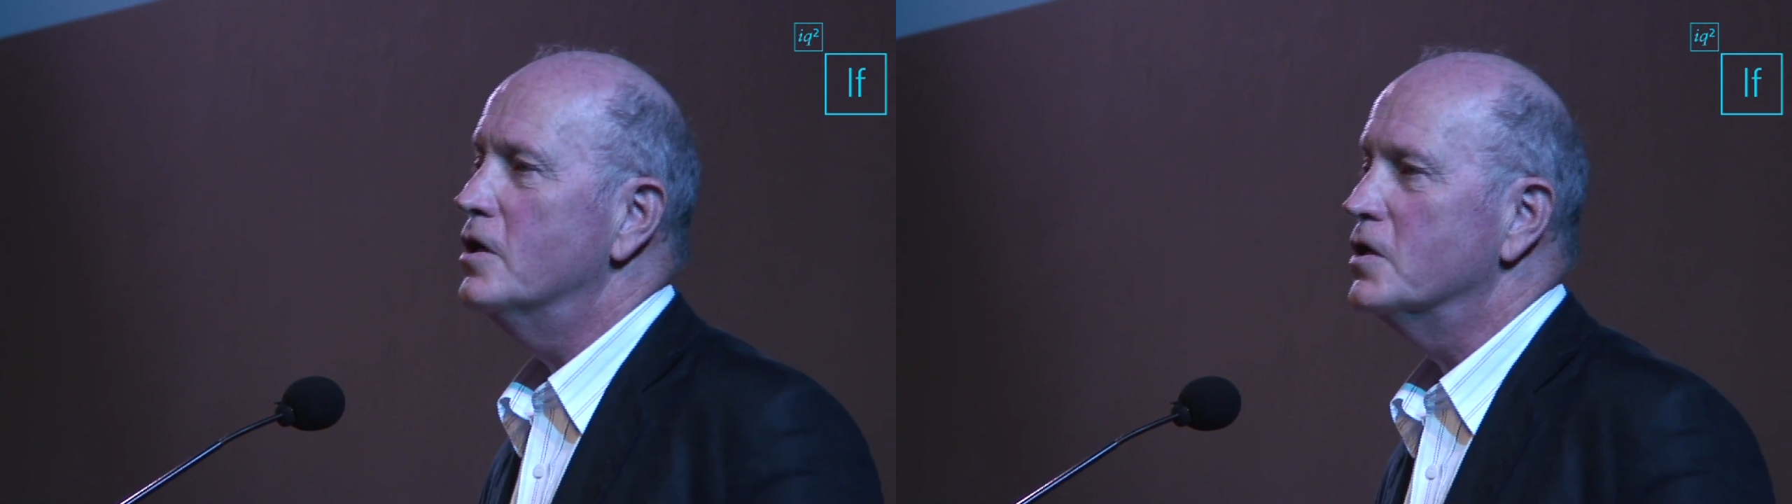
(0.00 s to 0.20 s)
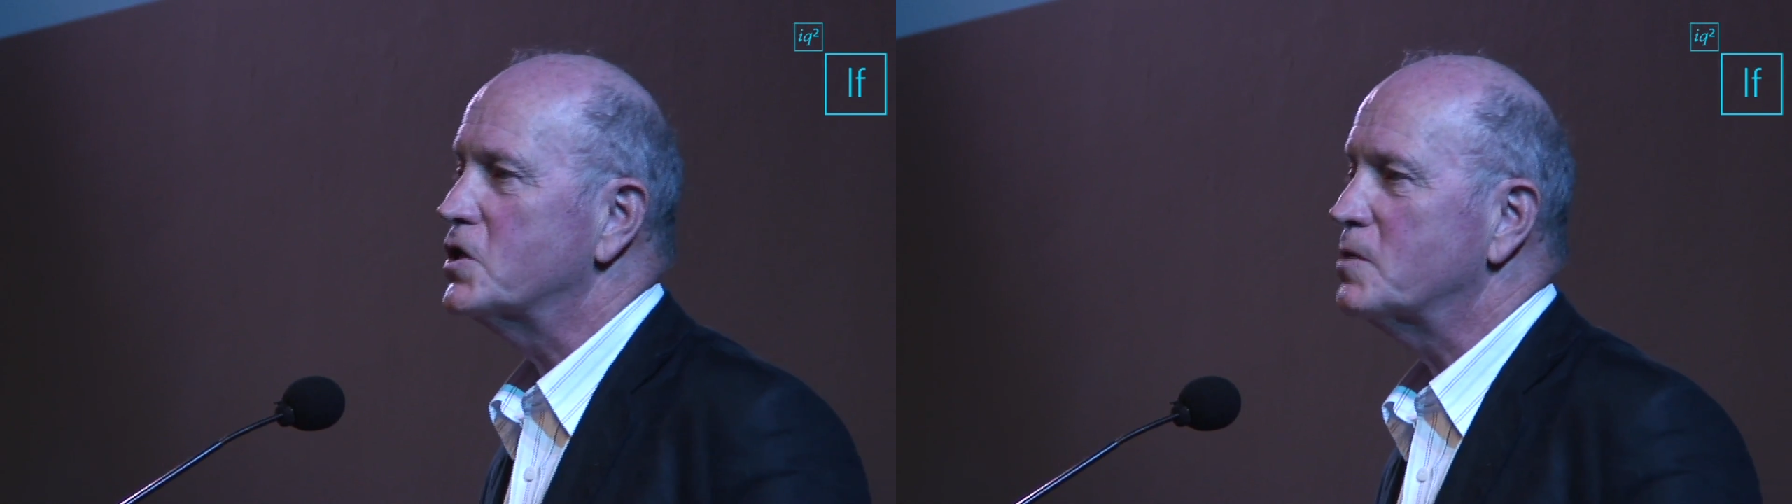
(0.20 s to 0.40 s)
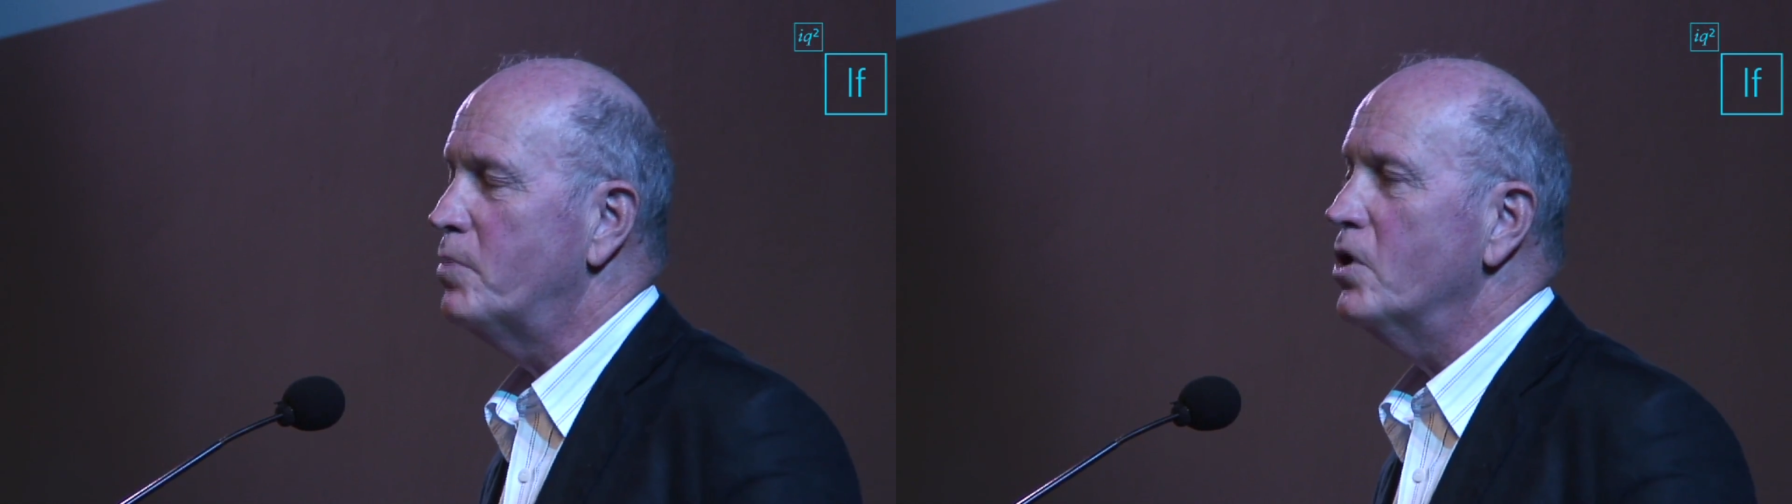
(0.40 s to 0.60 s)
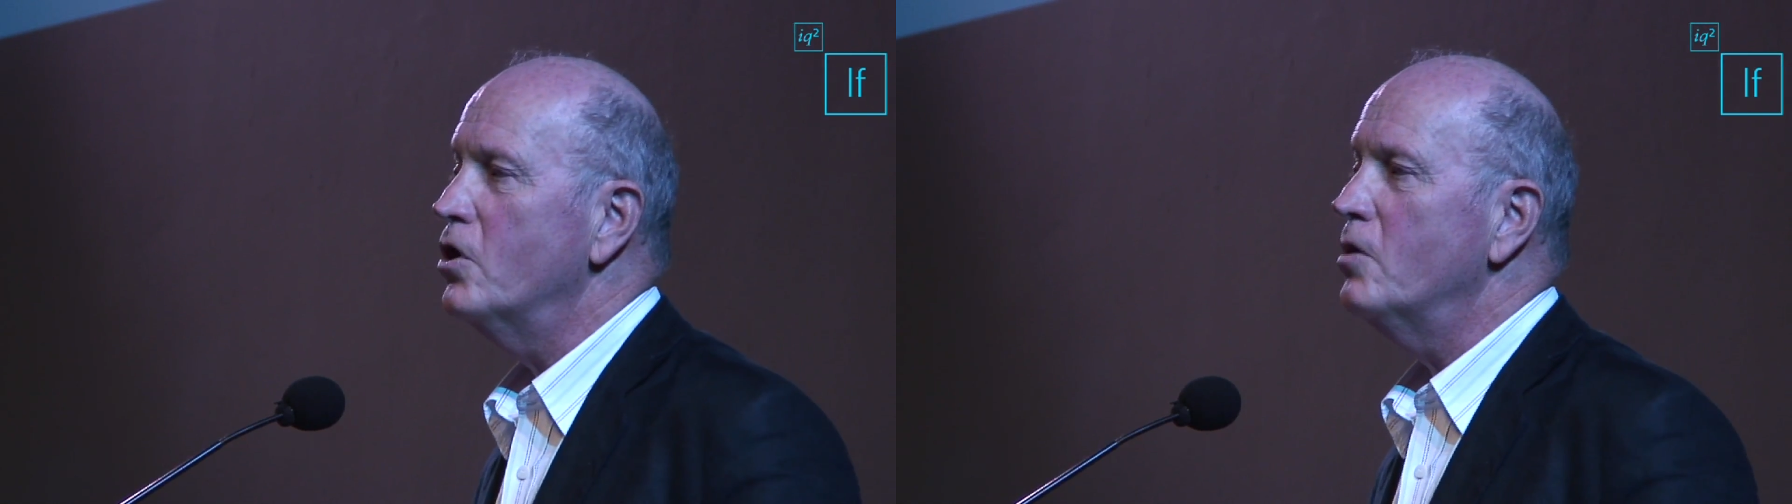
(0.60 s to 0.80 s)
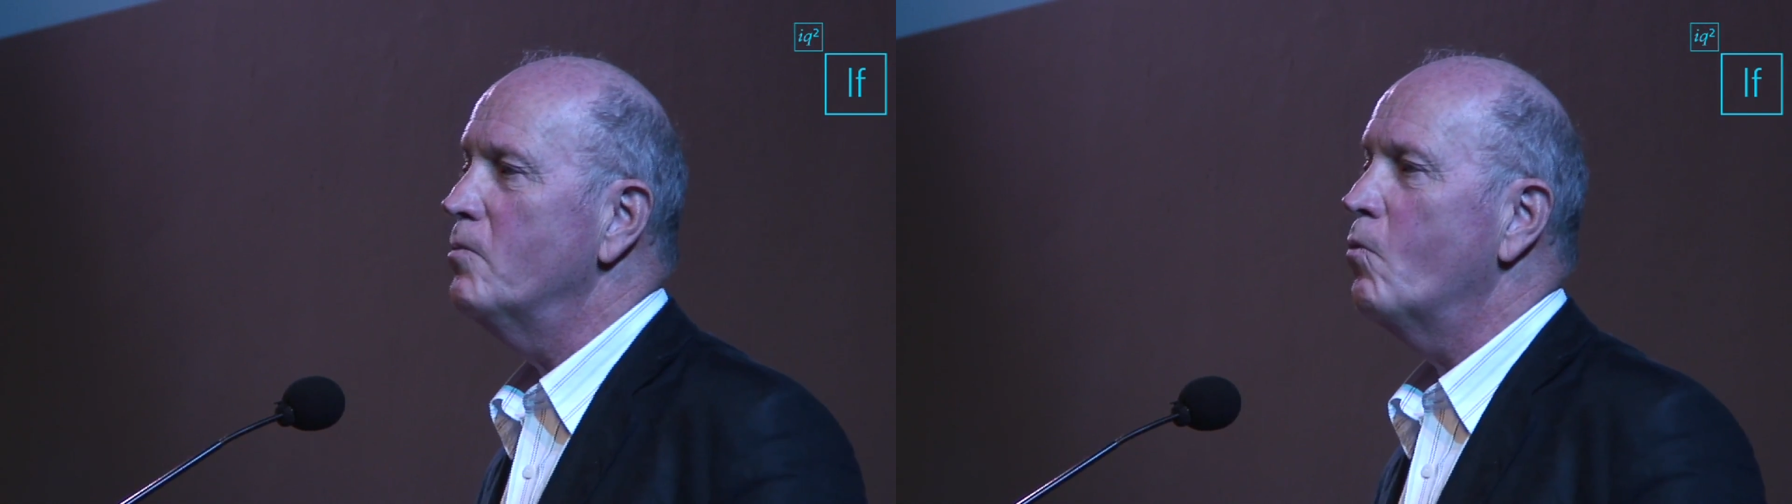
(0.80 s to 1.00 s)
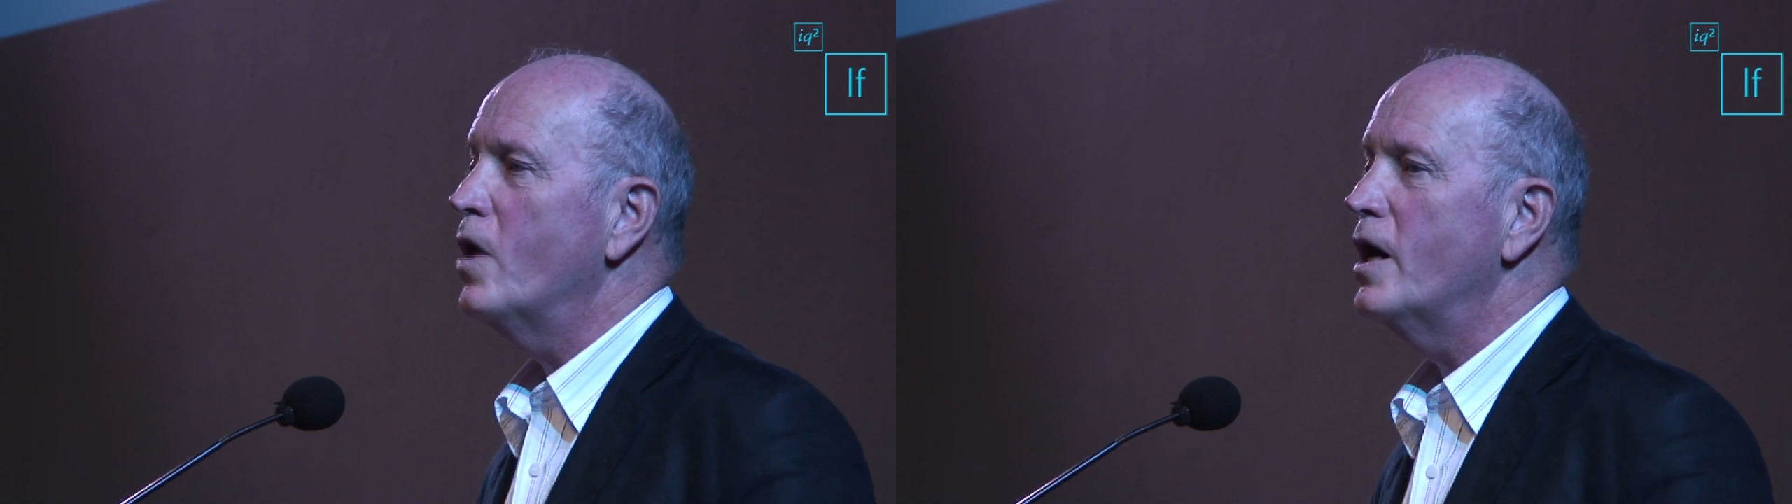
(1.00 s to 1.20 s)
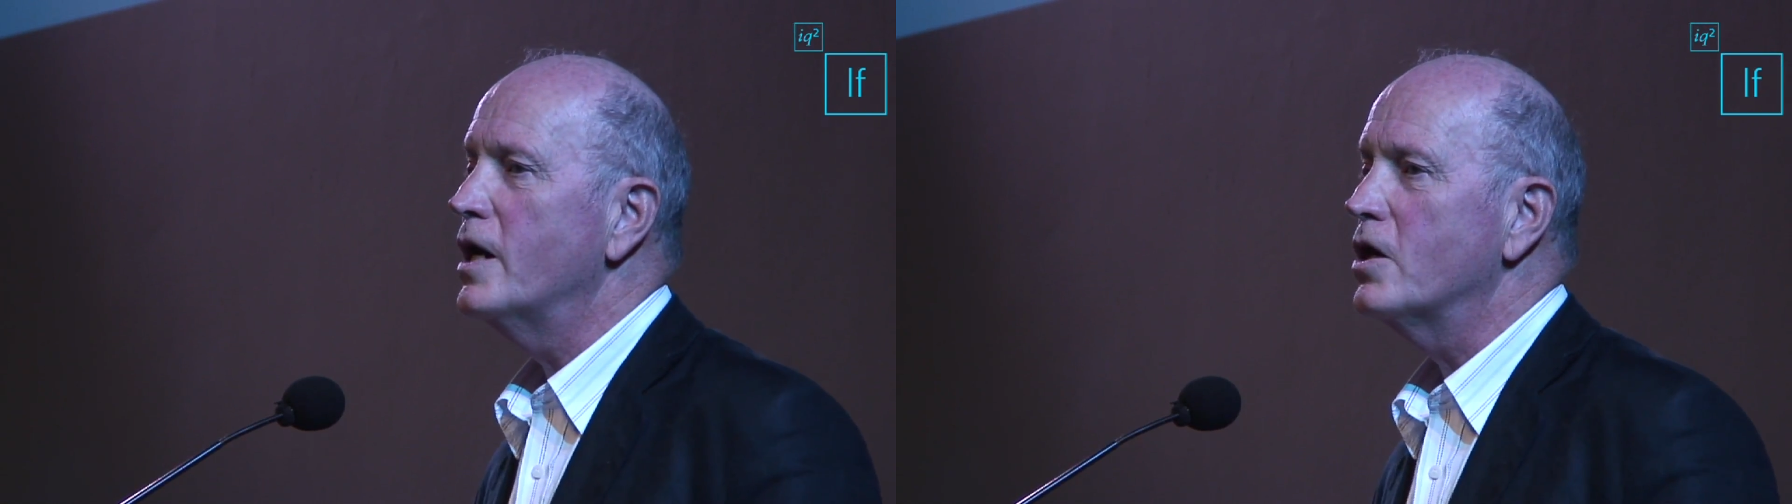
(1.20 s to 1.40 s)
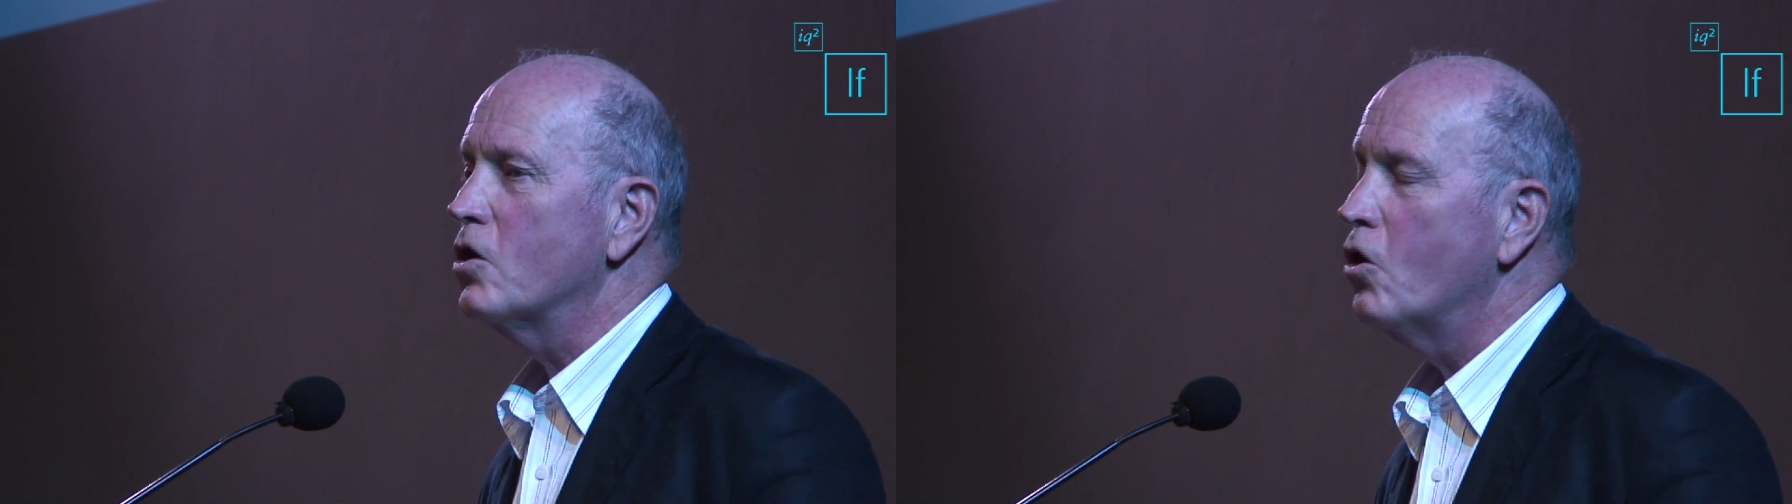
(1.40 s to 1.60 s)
sperm whale